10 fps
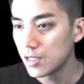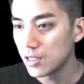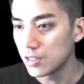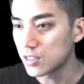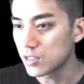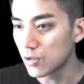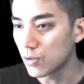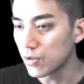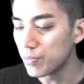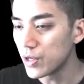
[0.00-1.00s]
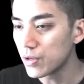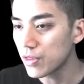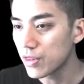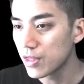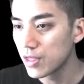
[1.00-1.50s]
Let's circle them both.
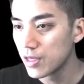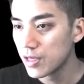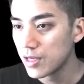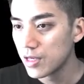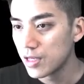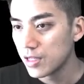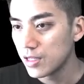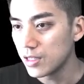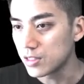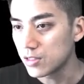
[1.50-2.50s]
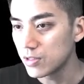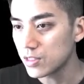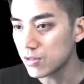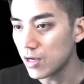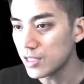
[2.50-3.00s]
Let's
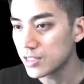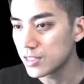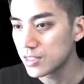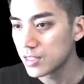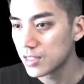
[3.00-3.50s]
crisscross.